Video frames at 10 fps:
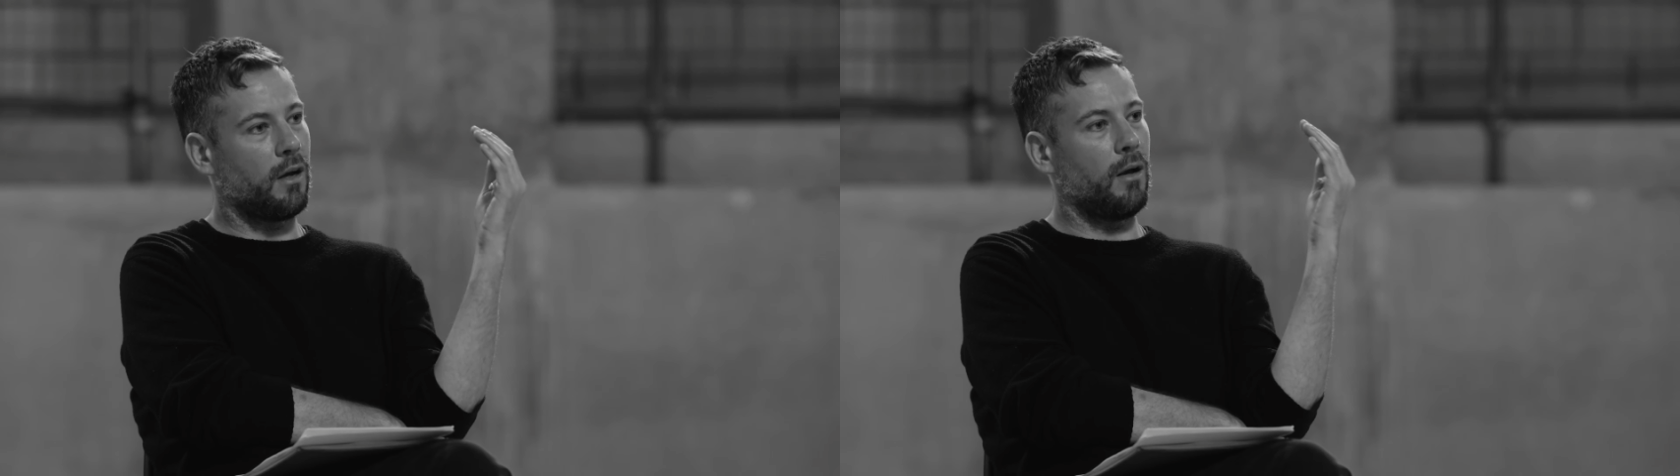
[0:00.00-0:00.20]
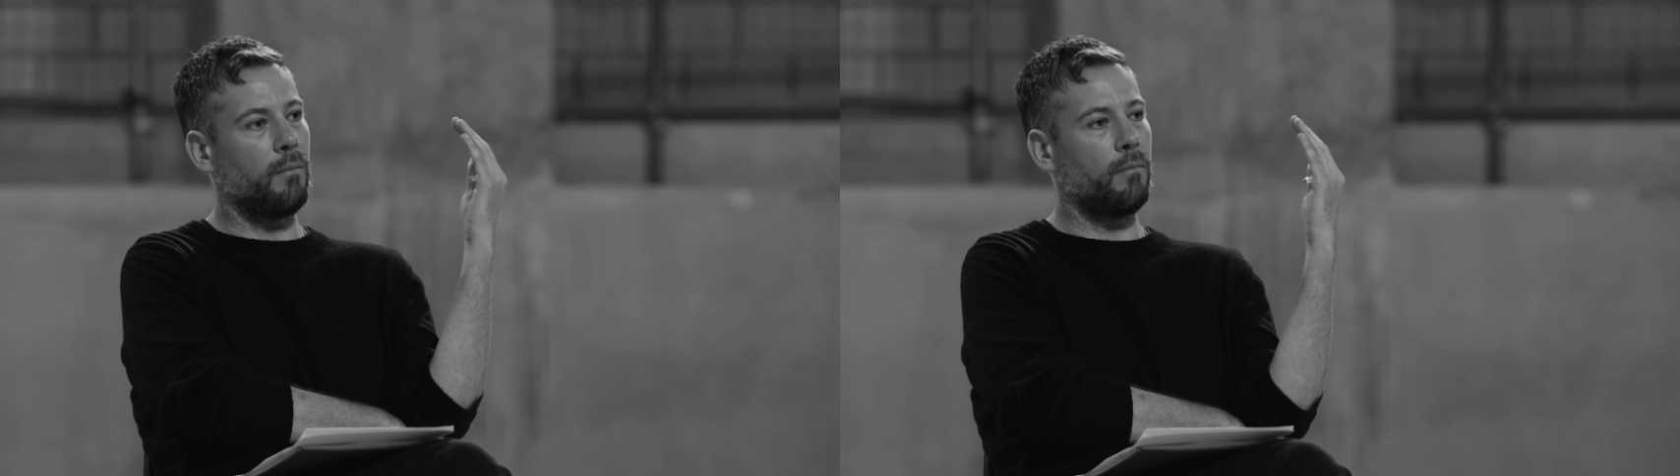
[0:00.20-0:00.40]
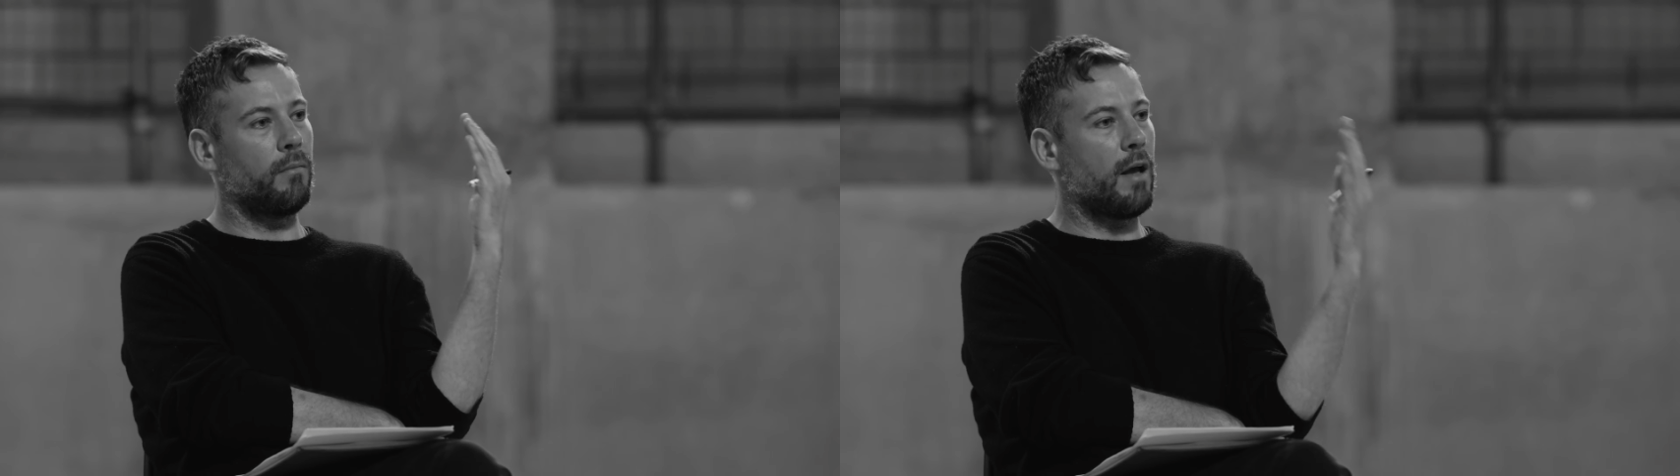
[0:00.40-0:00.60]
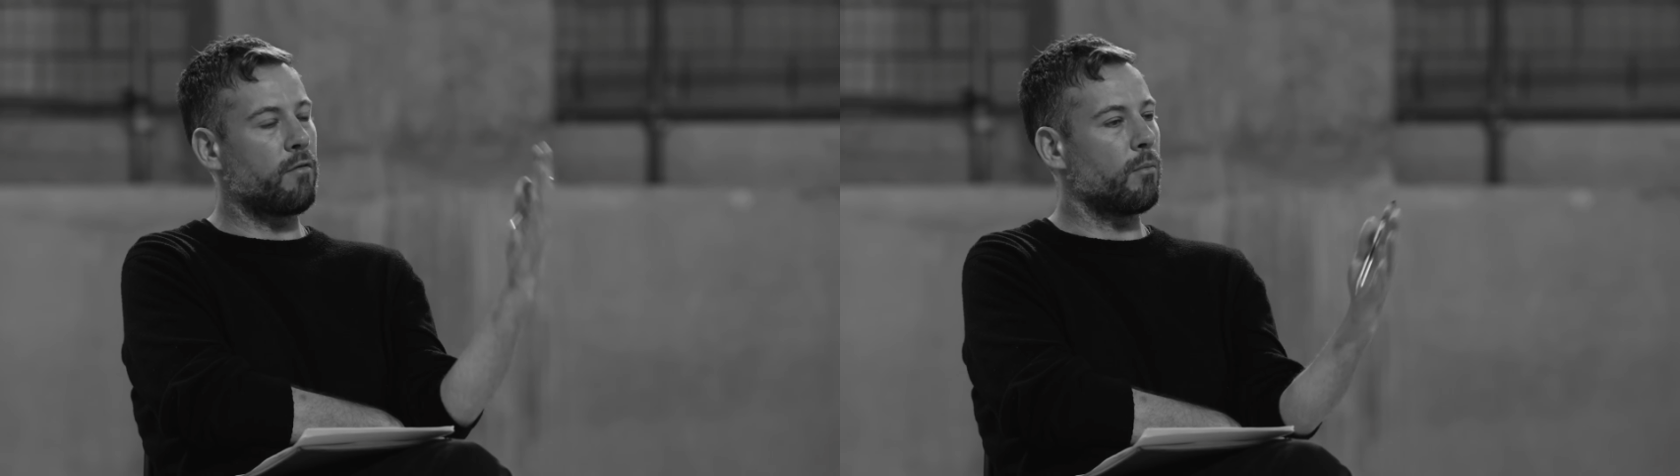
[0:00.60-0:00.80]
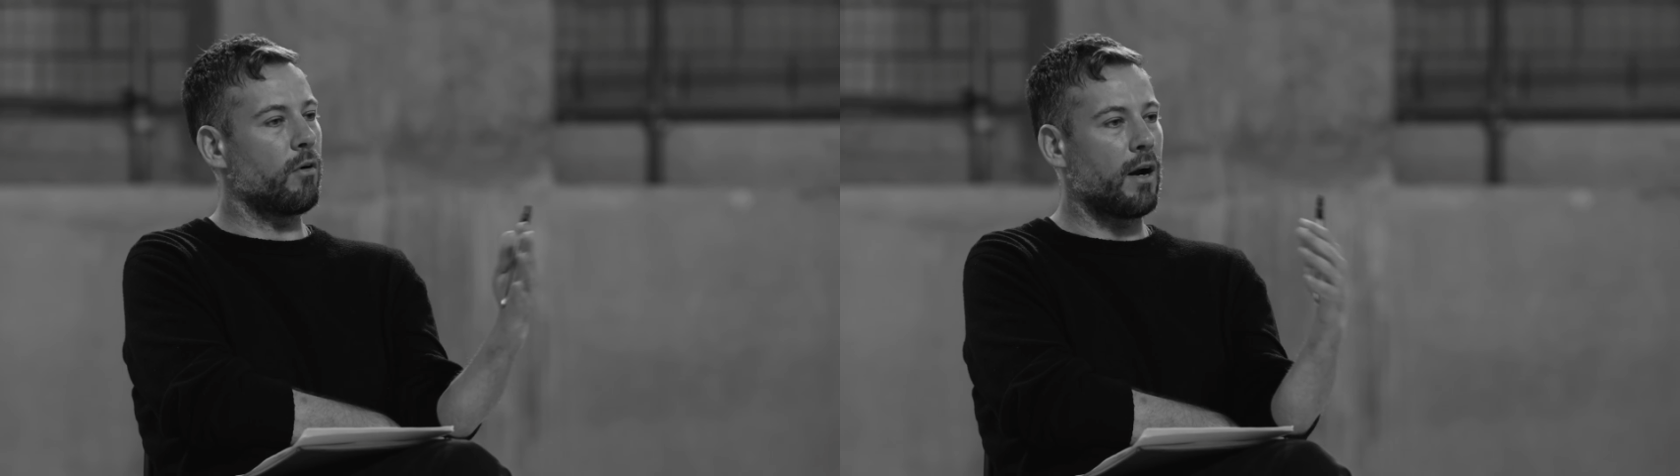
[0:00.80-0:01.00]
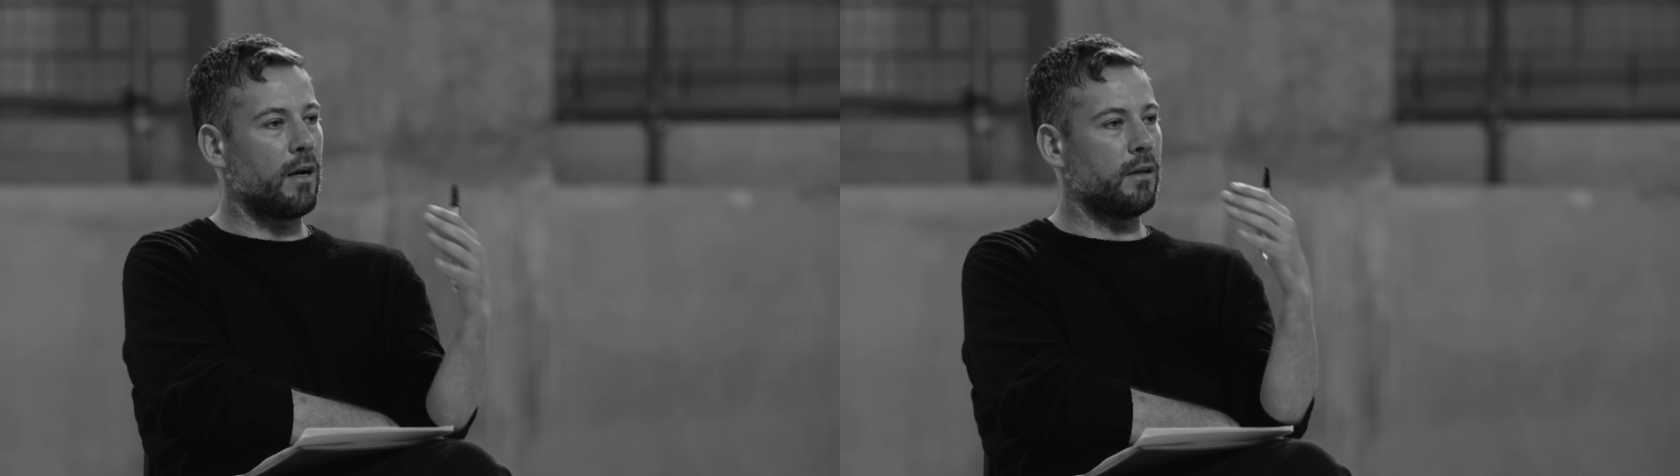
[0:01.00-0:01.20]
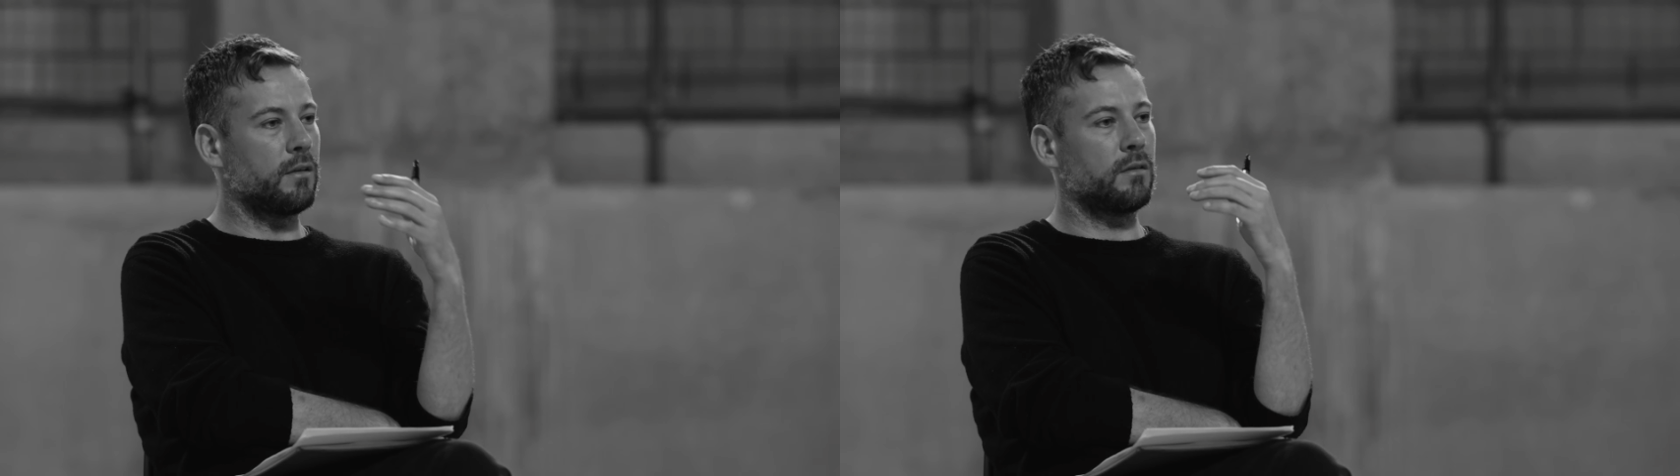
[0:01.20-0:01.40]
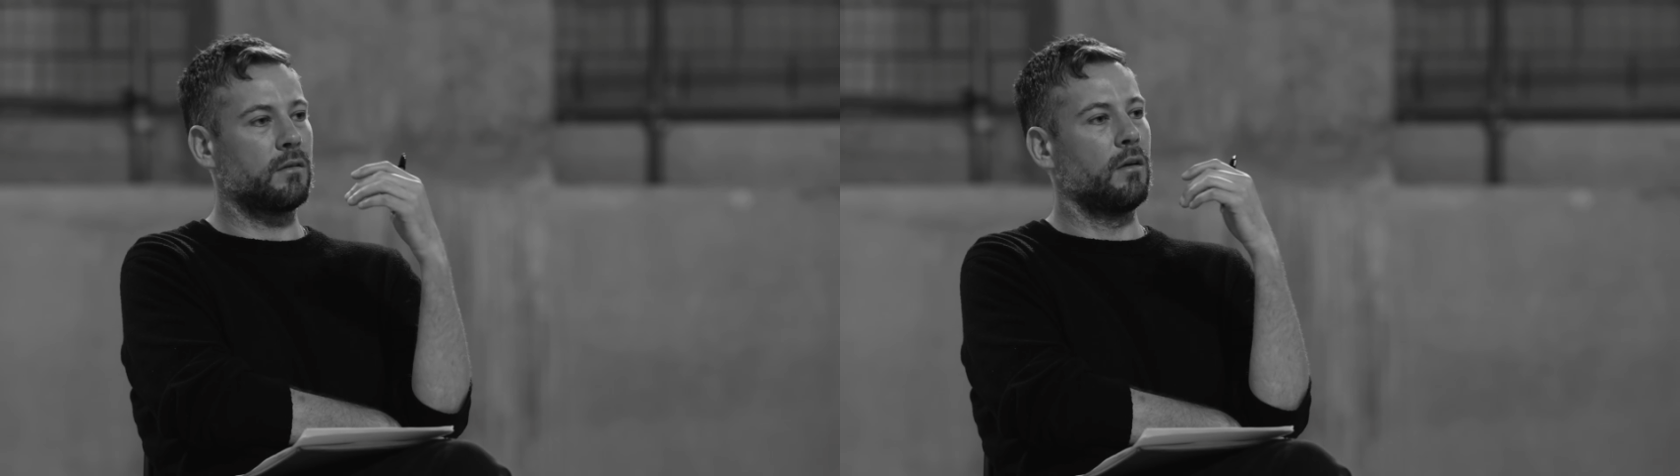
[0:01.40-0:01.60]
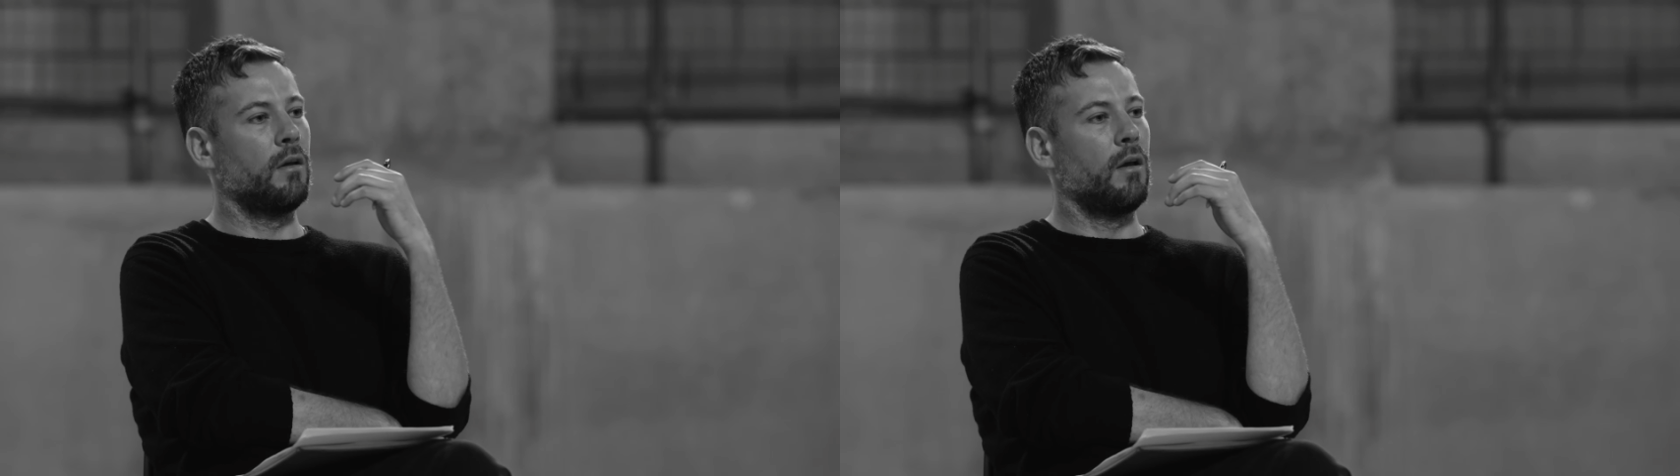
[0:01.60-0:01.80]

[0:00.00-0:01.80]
Evo Morales,